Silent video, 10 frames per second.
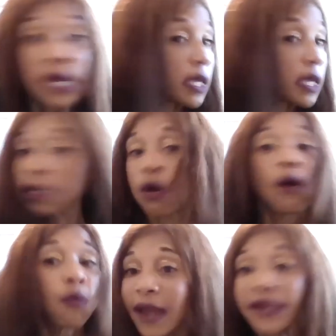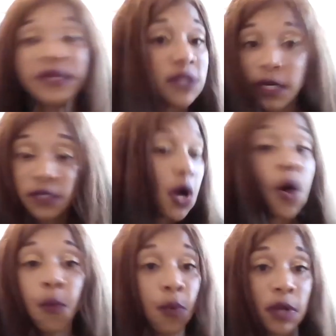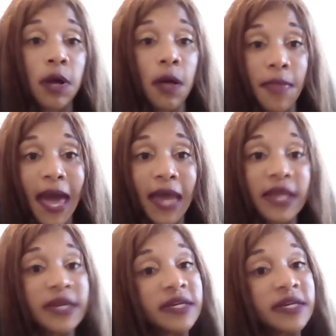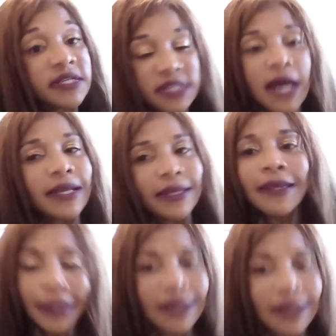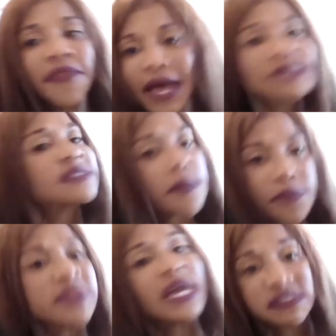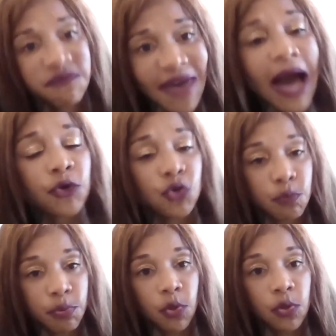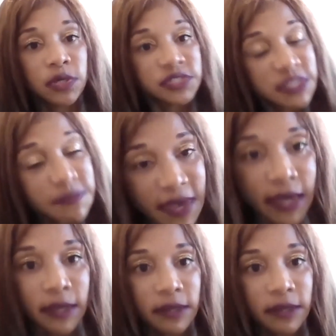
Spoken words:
he had already done his homework on that and decided, yeah, that's something that's valuable to me.